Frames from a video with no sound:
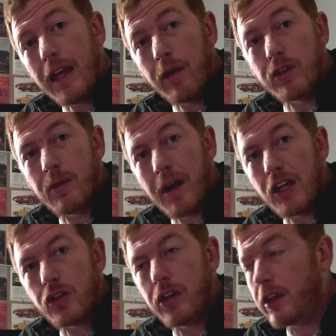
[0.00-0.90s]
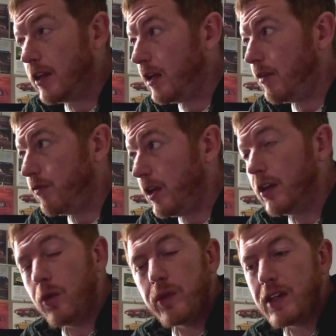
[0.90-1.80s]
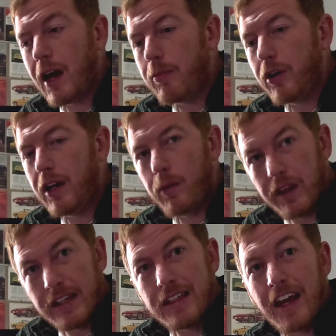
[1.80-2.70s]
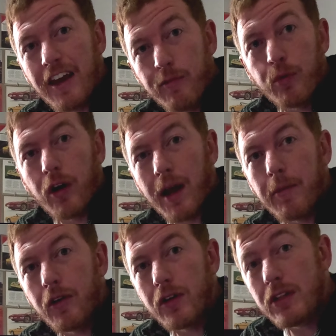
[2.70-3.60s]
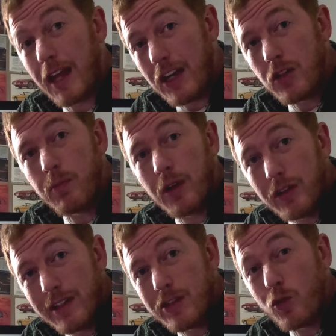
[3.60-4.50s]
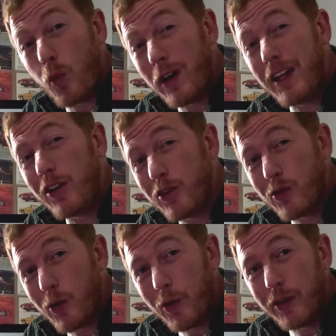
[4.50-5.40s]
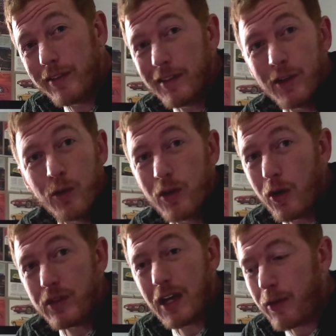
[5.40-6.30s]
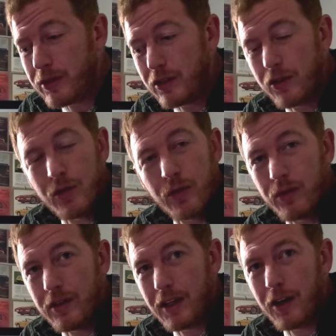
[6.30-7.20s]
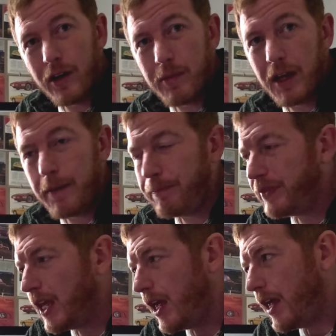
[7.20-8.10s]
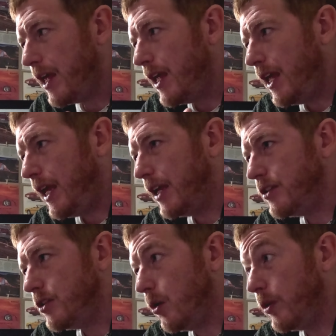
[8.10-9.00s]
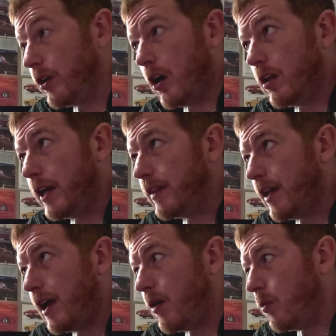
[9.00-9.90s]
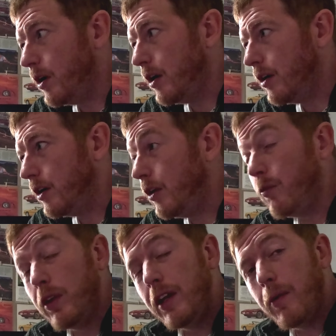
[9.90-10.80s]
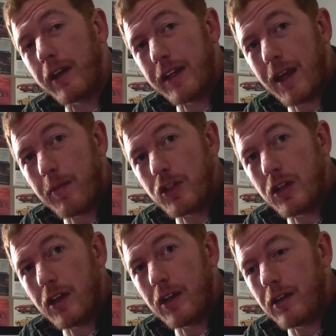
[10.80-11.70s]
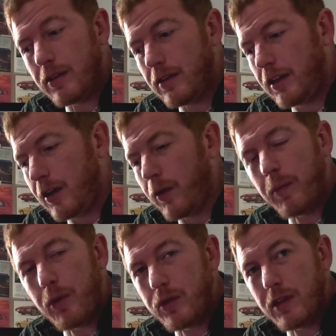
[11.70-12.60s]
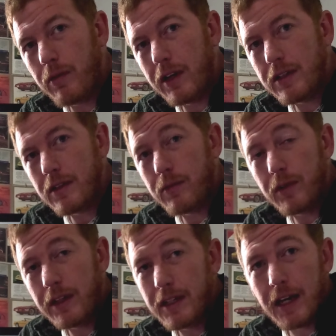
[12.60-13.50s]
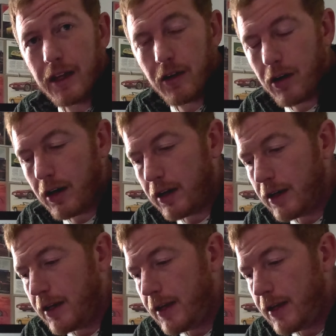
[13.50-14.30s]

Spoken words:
It was to make sure that the vehicle was operating within safe parameters. The engine build is 20 years old. Who knows how it was tuned? You know what I mean? And so with a car like that, where you really don't want to damage it, you don't want to pose any risk, really, to any car,